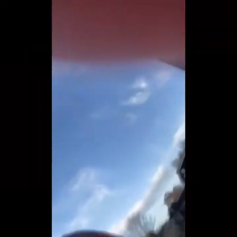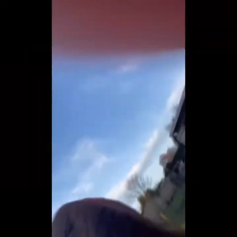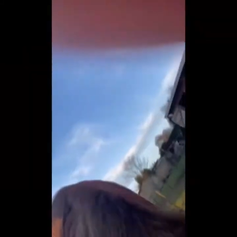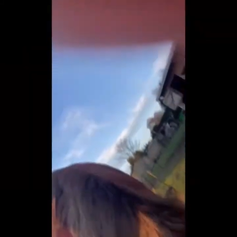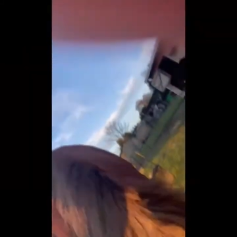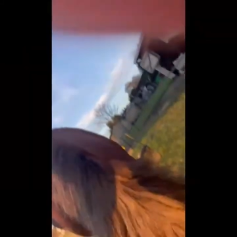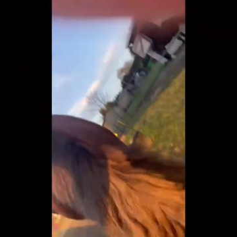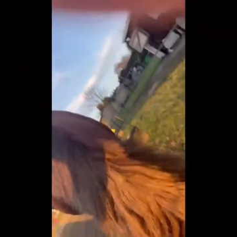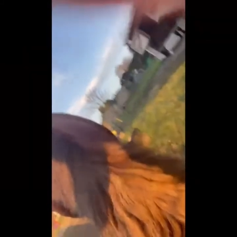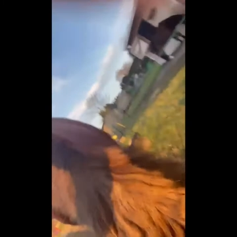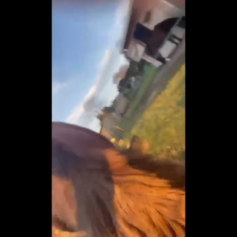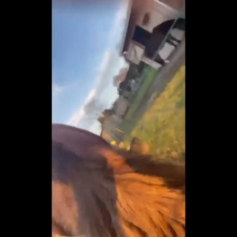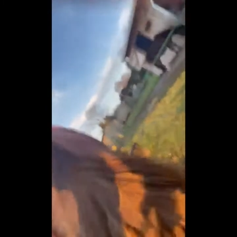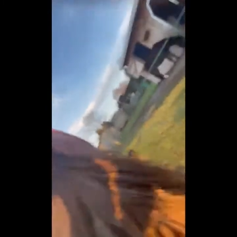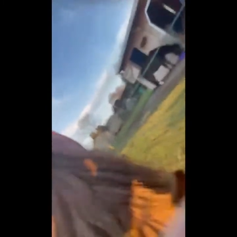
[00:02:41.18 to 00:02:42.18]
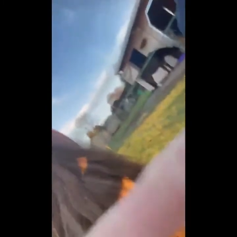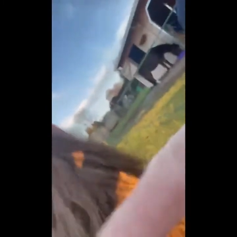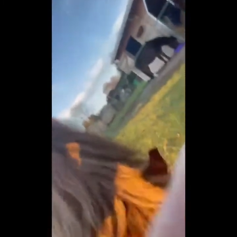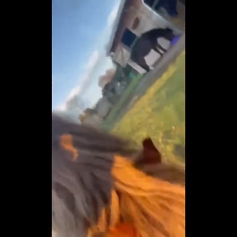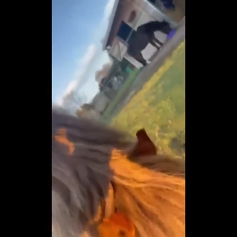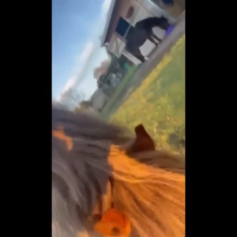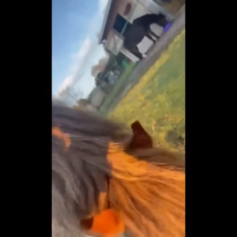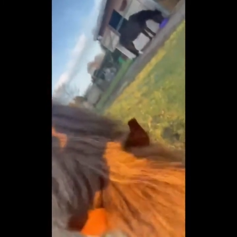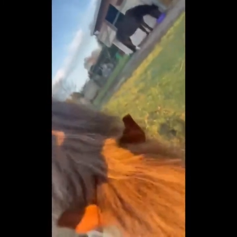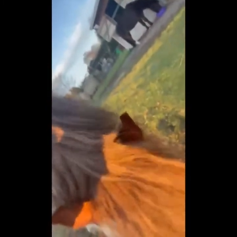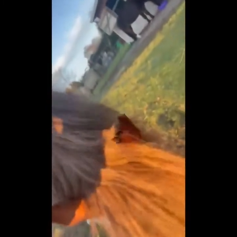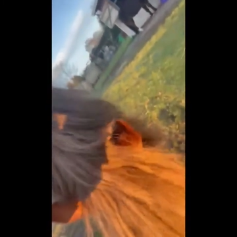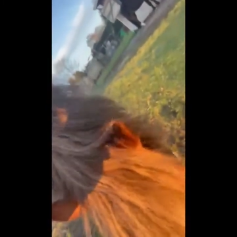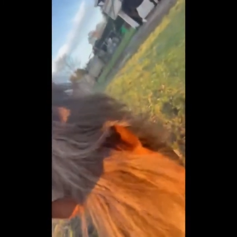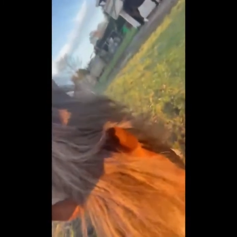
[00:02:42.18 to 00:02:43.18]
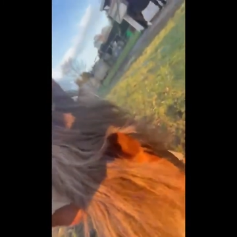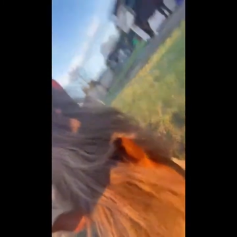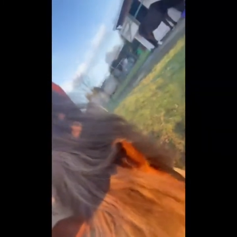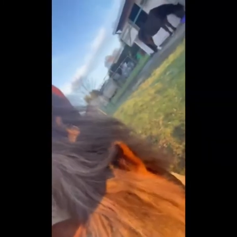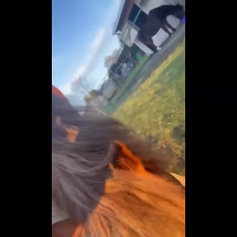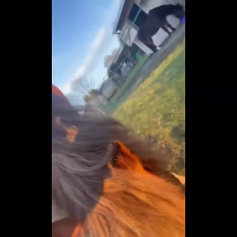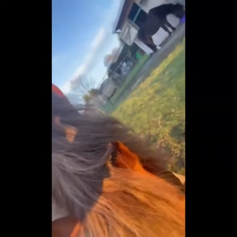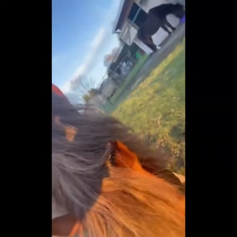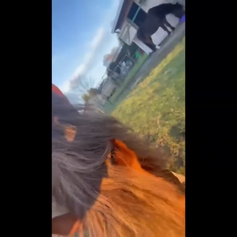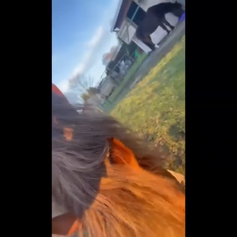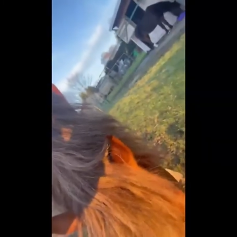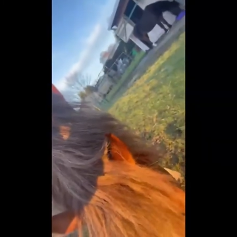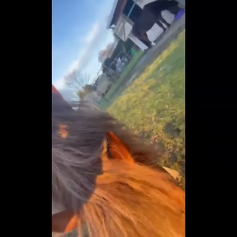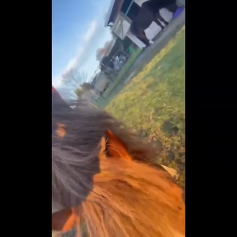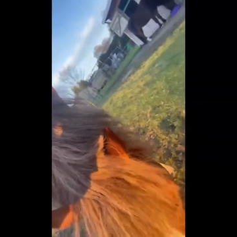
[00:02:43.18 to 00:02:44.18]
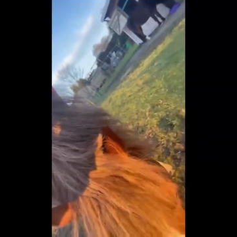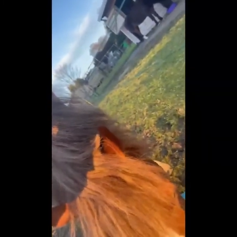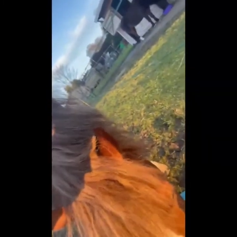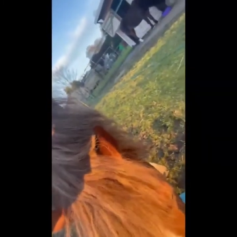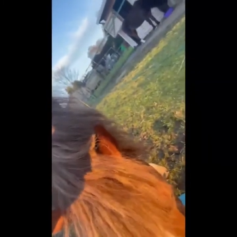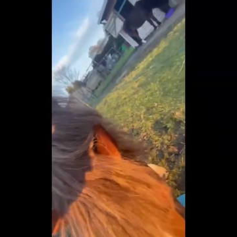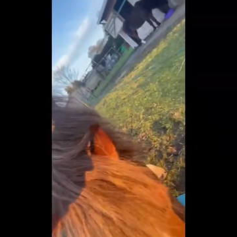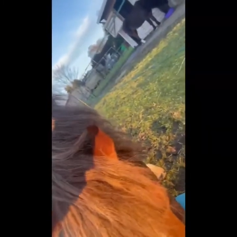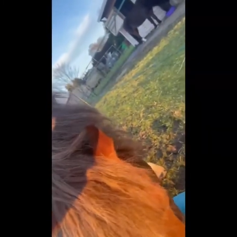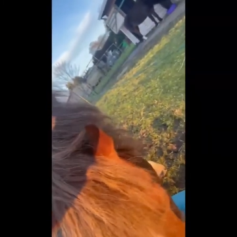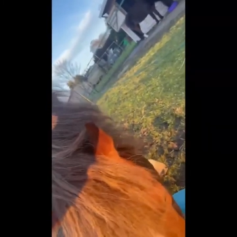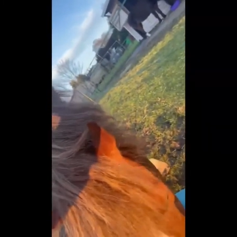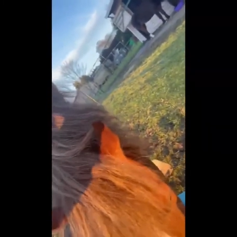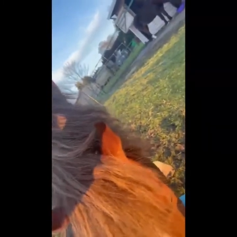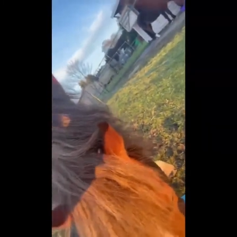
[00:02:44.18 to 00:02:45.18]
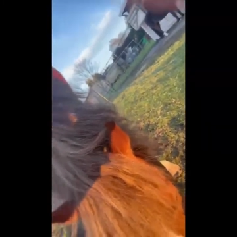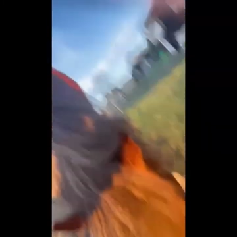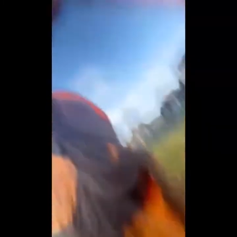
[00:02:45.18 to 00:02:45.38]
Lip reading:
No face is visible, so there are no lips to read.